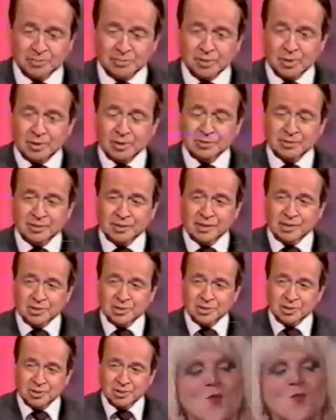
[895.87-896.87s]
for part of today's
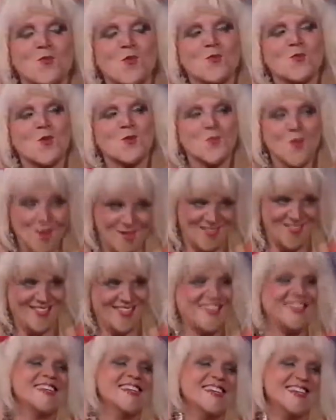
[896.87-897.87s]
show.
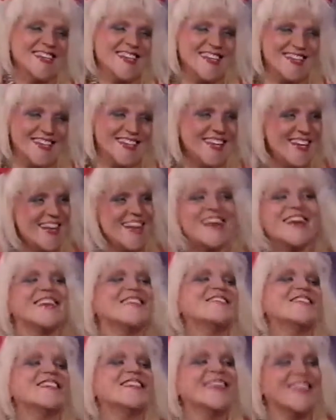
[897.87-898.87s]
Oh, do that one
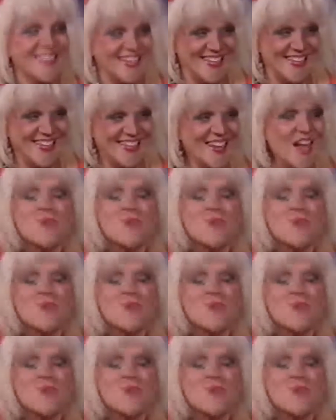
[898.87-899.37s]
more time.